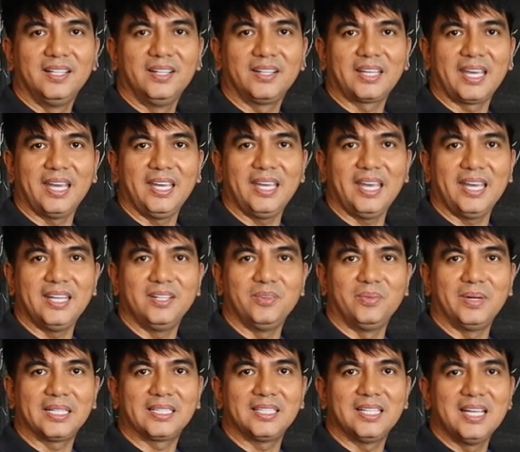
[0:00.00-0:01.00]
Okay?
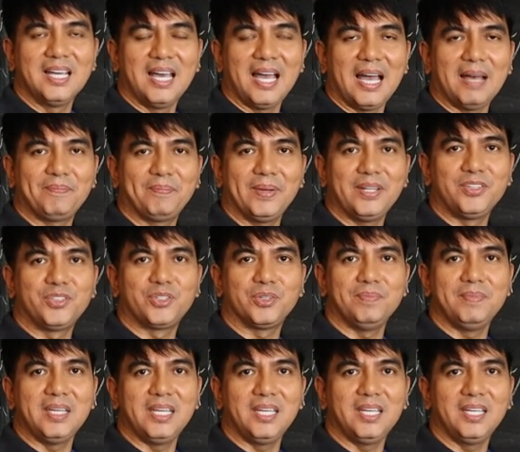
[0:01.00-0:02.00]
And what happened
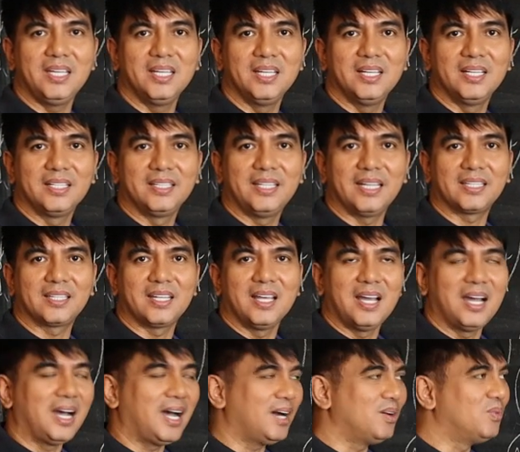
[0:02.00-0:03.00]
to me that
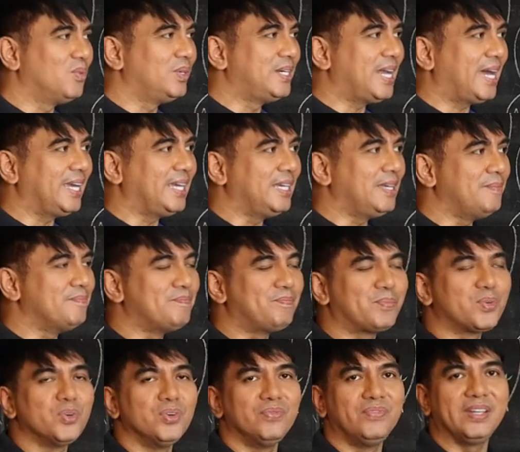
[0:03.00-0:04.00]
how would I
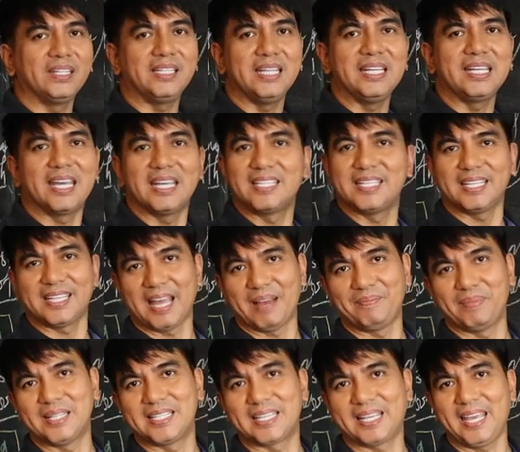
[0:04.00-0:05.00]
improve it in case it
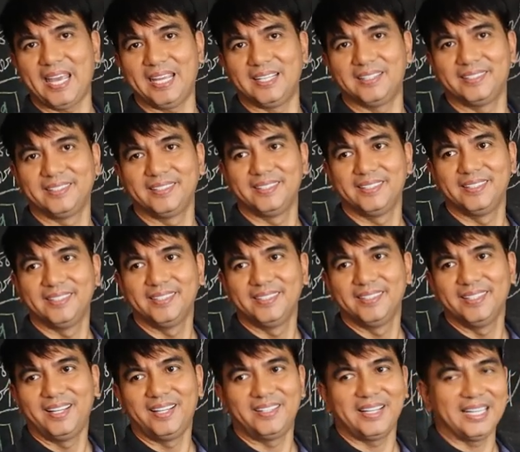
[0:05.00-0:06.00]
happens again?
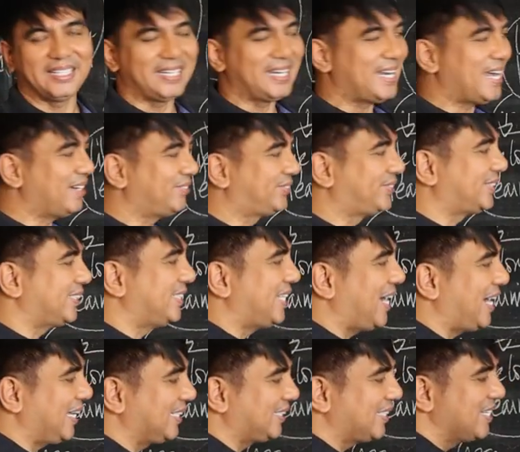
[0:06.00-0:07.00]
All right. And after
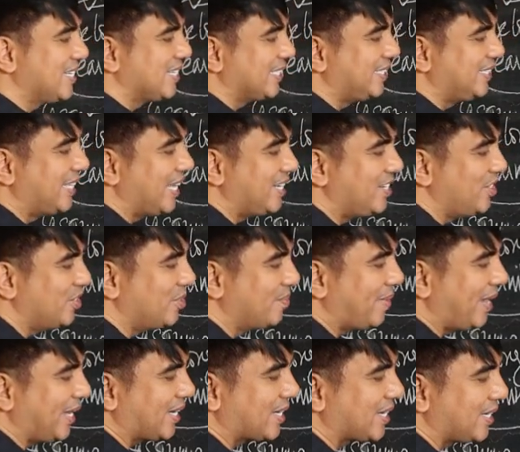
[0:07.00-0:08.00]
that, then you
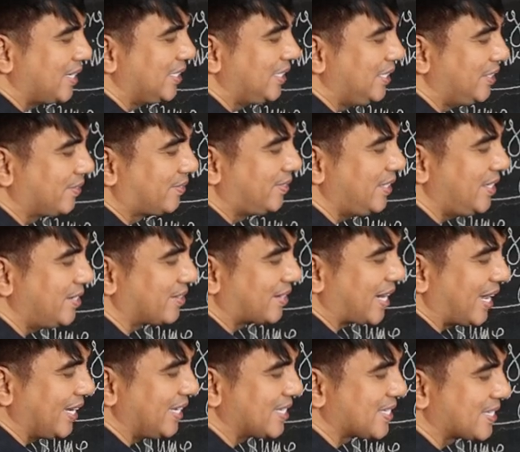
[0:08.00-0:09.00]

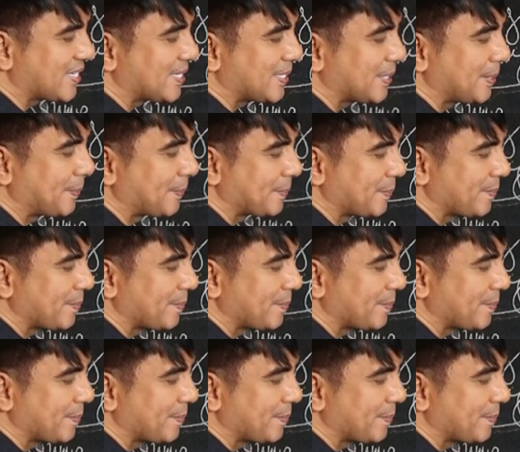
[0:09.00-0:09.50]
theorize.